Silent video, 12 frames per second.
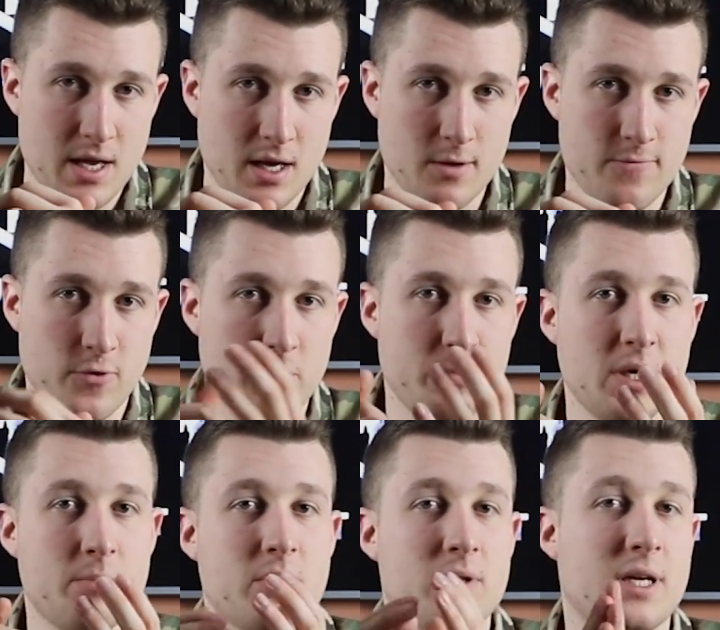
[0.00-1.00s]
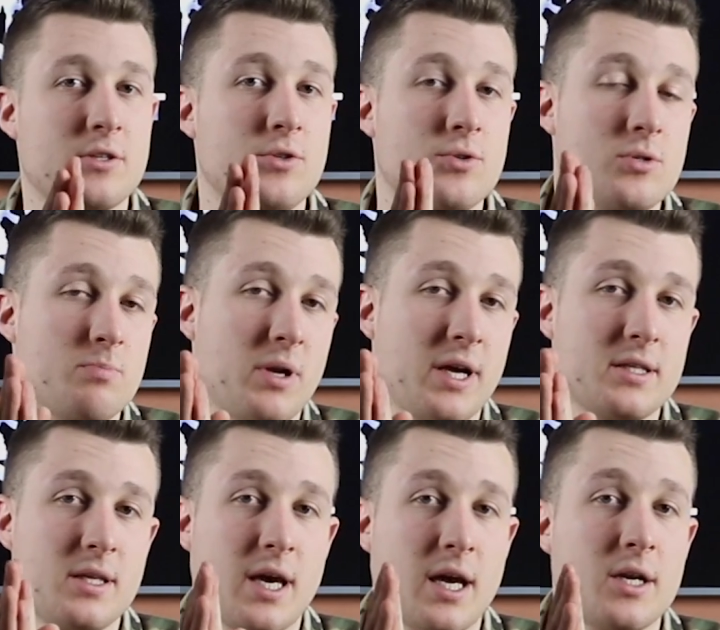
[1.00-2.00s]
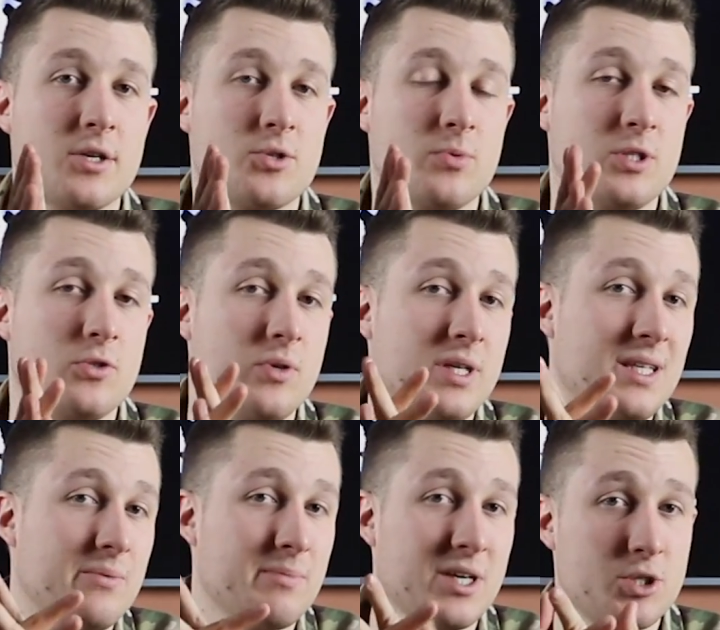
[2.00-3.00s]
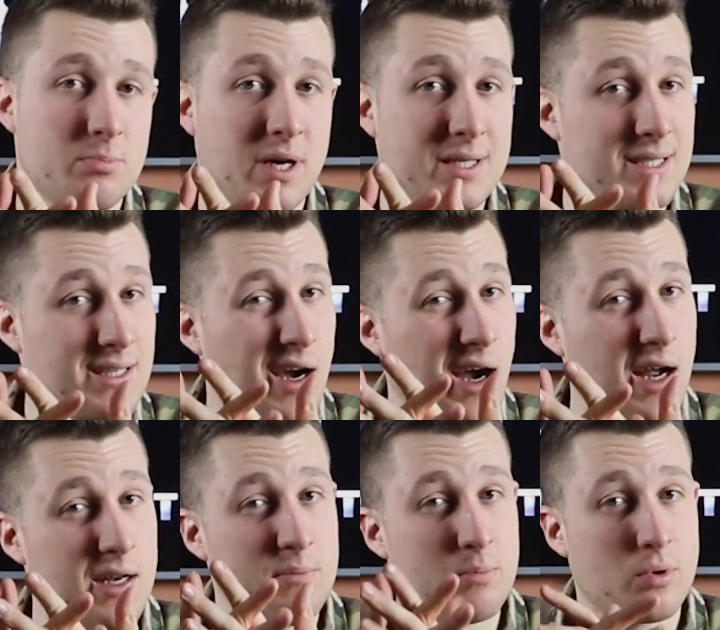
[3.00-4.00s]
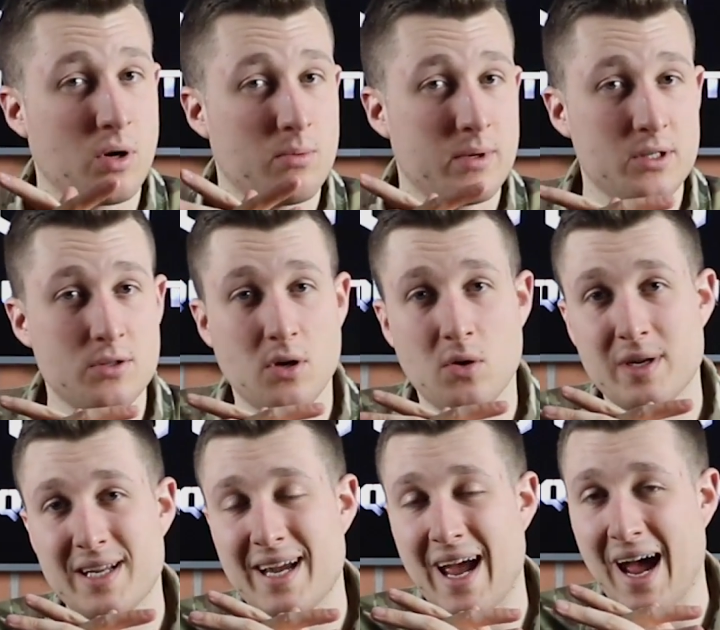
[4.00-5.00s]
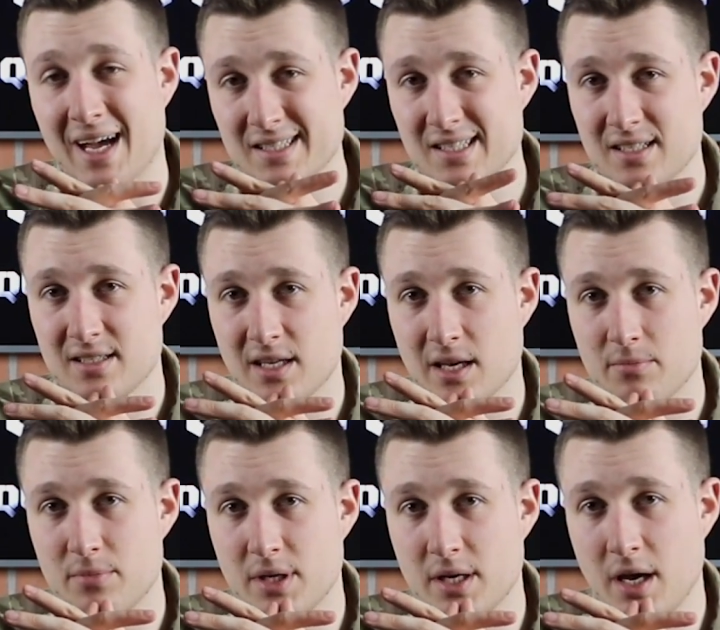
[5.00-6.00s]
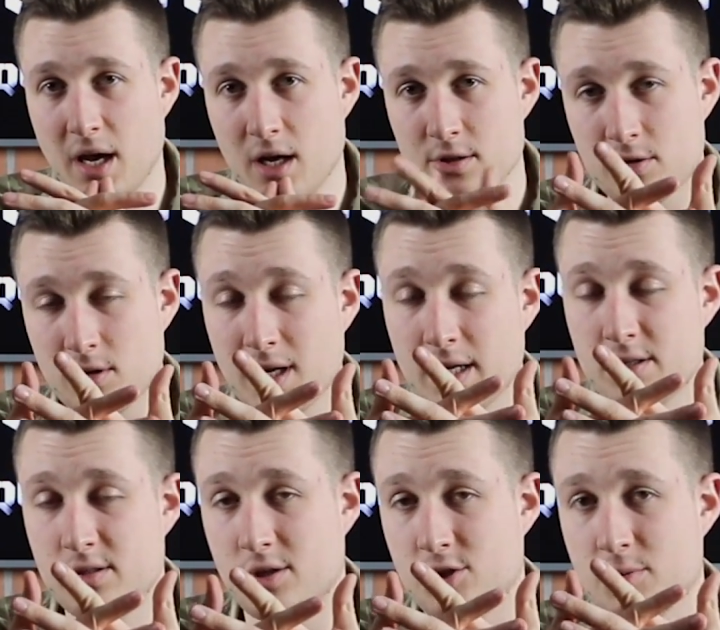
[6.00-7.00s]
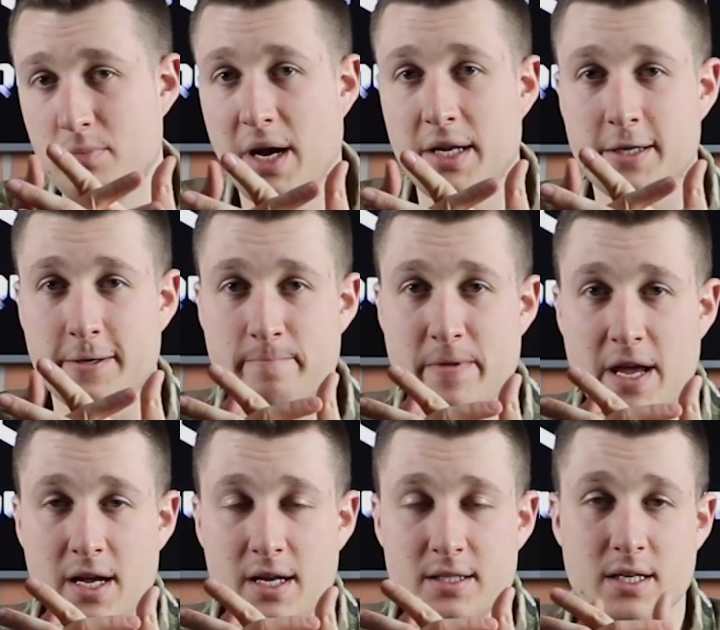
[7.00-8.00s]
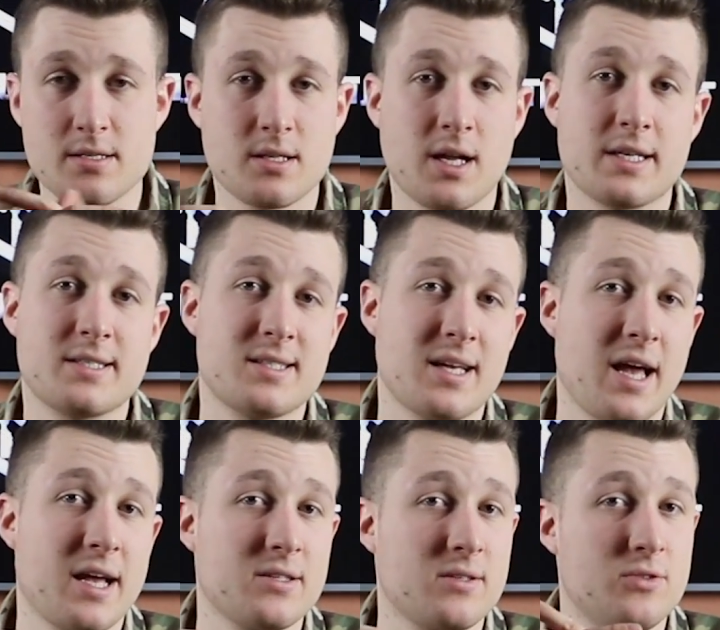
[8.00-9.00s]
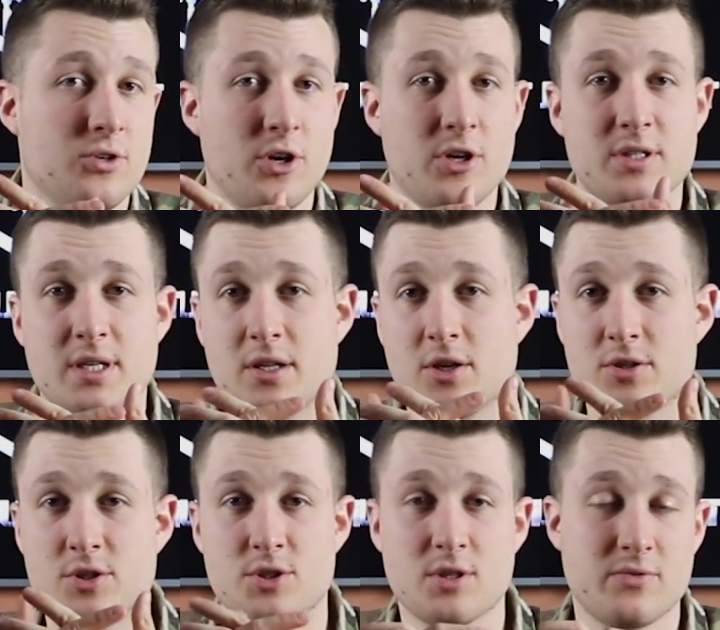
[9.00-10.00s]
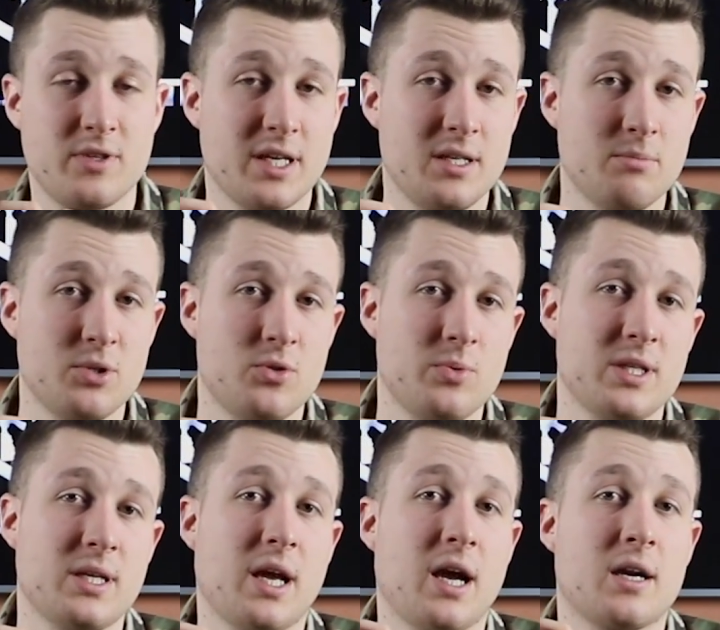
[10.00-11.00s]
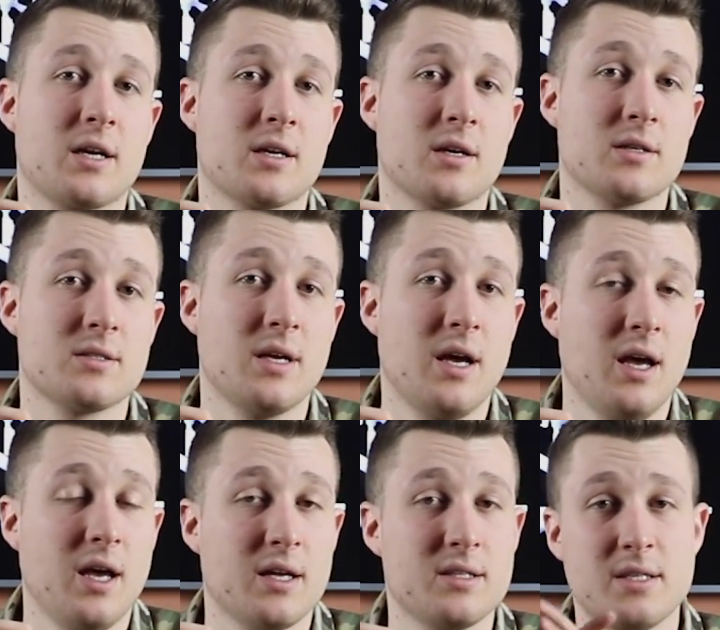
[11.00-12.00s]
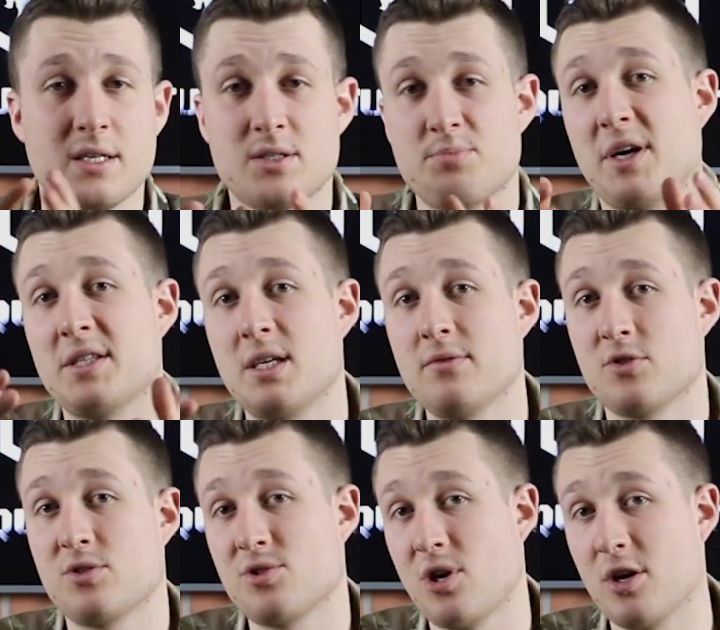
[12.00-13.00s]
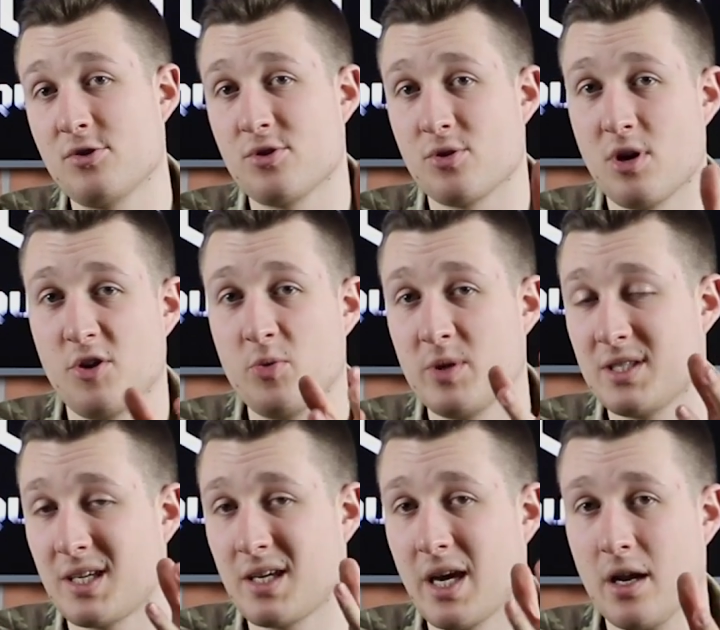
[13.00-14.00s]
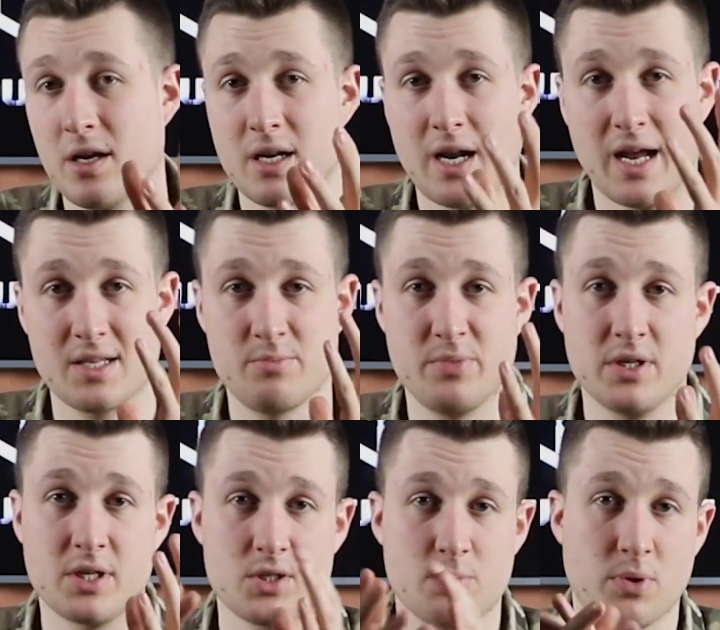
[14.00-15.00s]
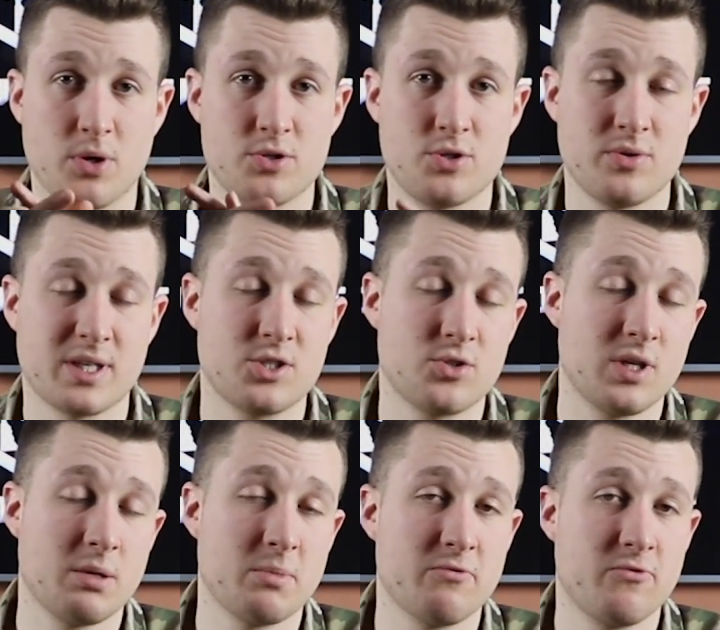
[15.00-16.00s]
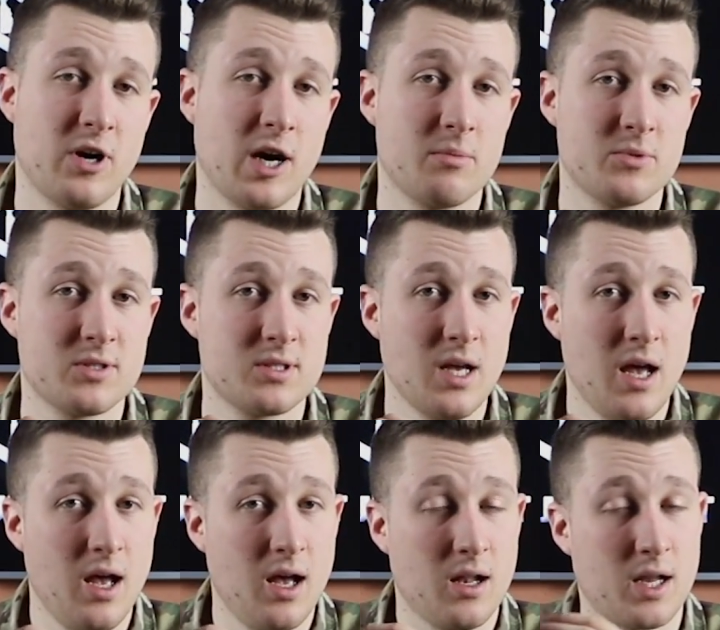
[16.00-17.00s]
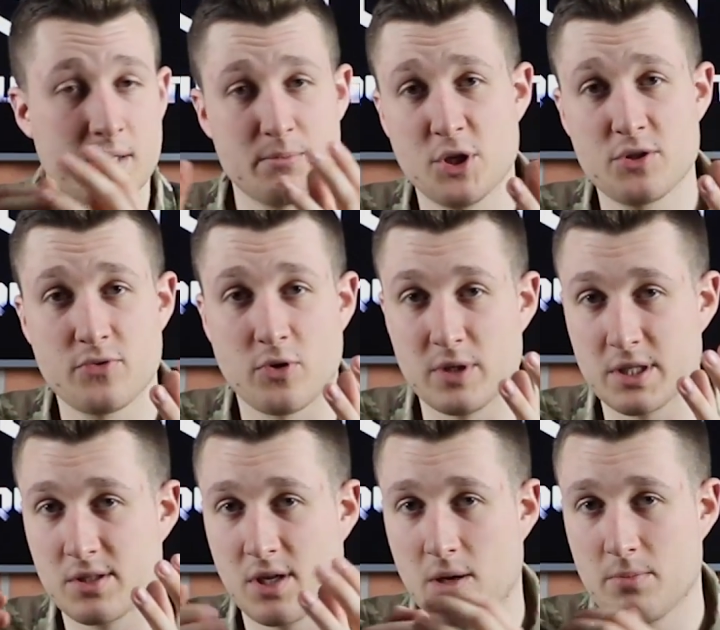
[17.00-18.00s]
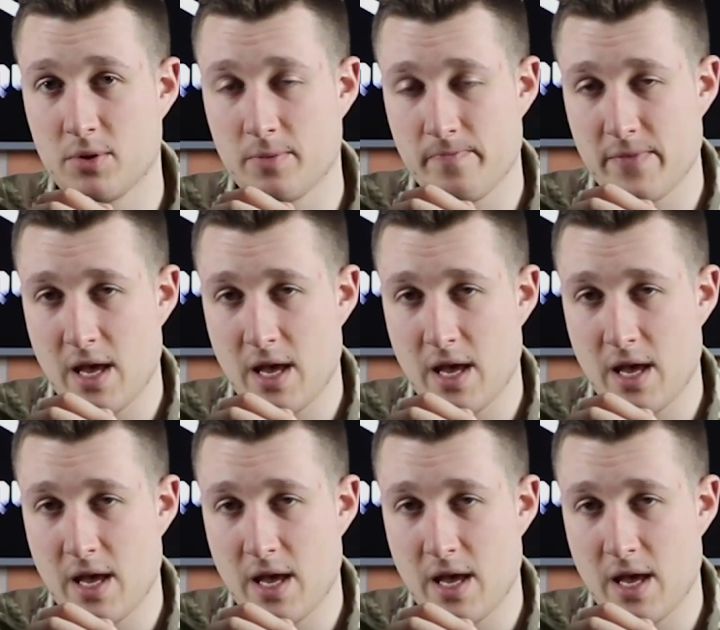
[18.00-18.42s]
And for people that use plate carriers with 3D mesh padding, highly probably know what a hassle it can be to clean such padding. Things like sand, dirt and other stuff get in between the air canals, and things might even start to rot when the carrier has been exposed to extreme environments like mud, for example.